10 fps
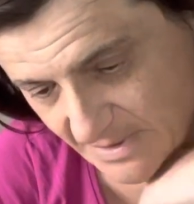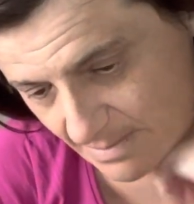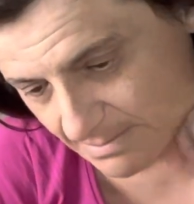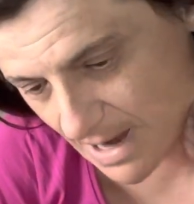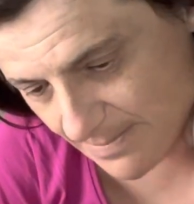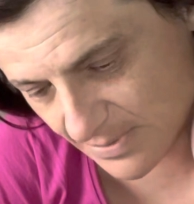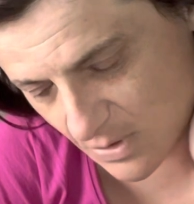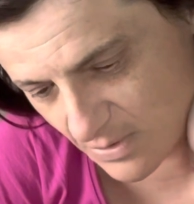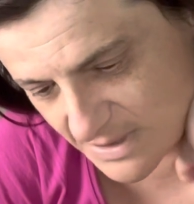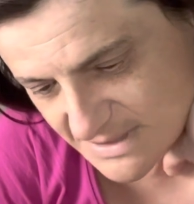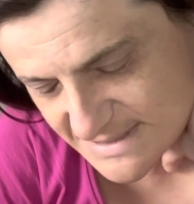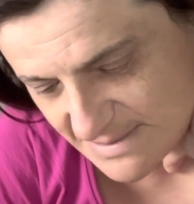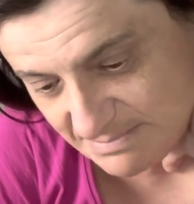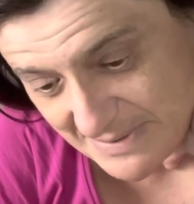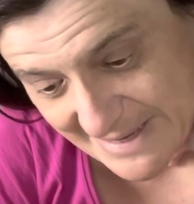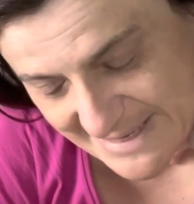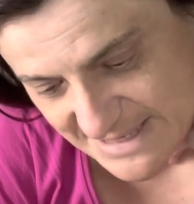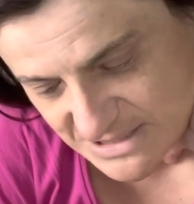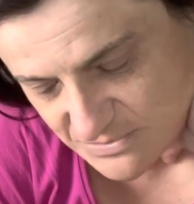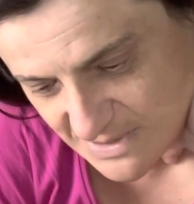Popcorns and
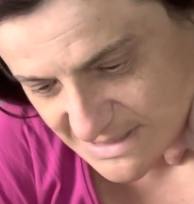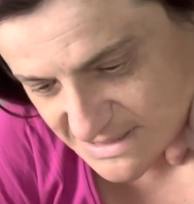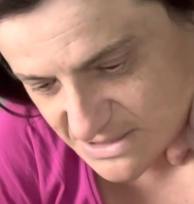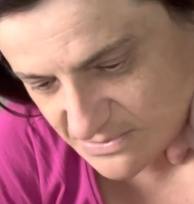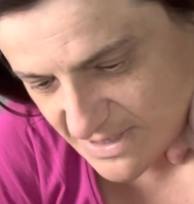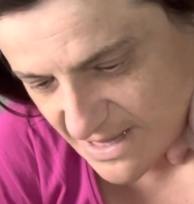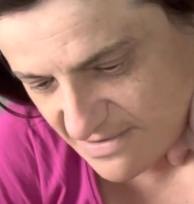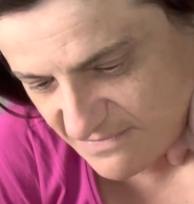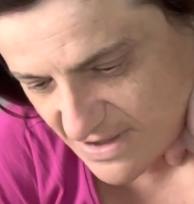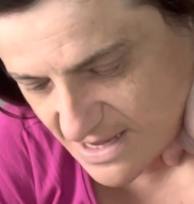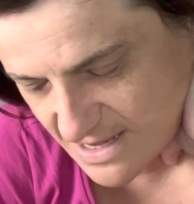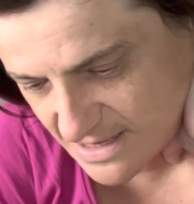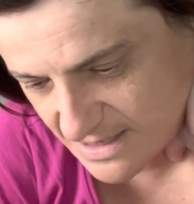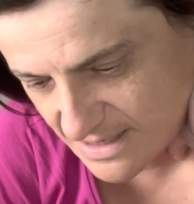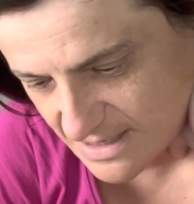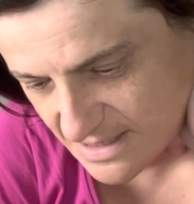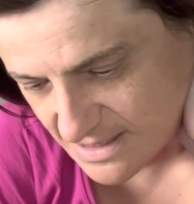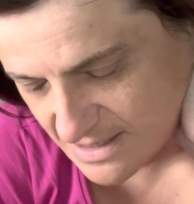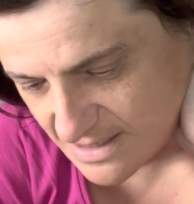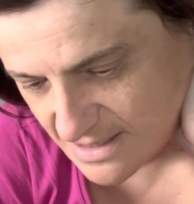Binky's Rescue Haven.
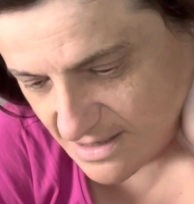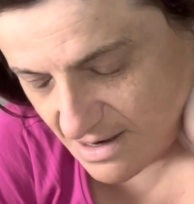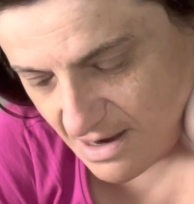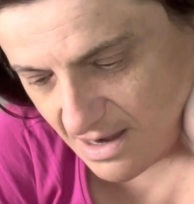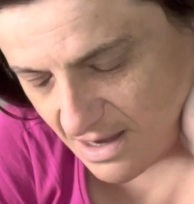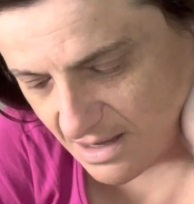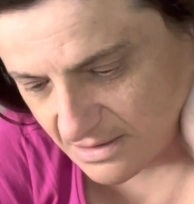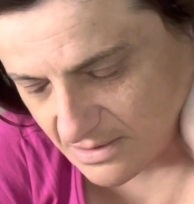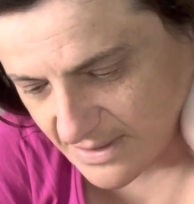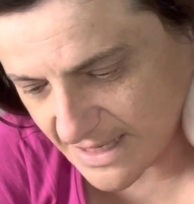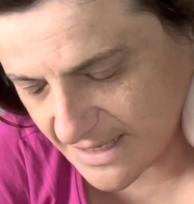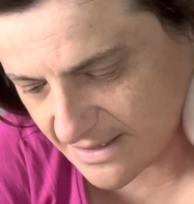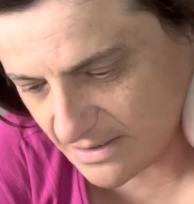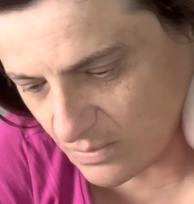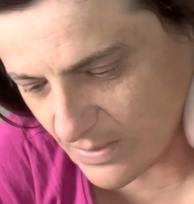Oh, located in